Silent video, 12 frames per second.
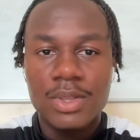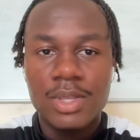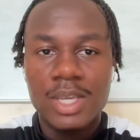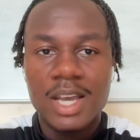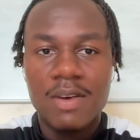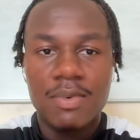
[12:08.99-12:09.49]

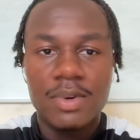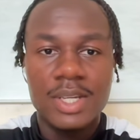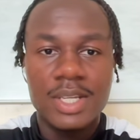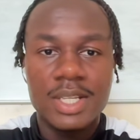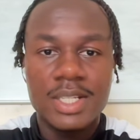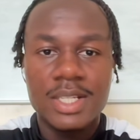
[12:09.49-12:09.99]
The gaffer
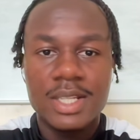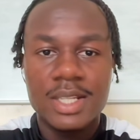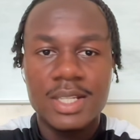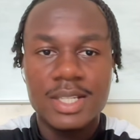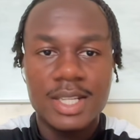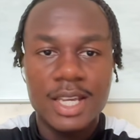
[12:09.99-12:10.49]
is
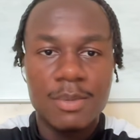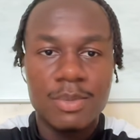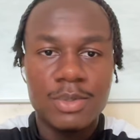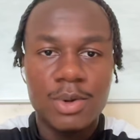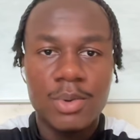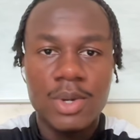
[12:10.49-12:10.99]
the same,
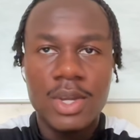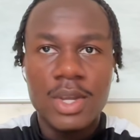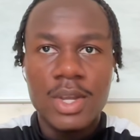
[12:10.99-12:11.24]
so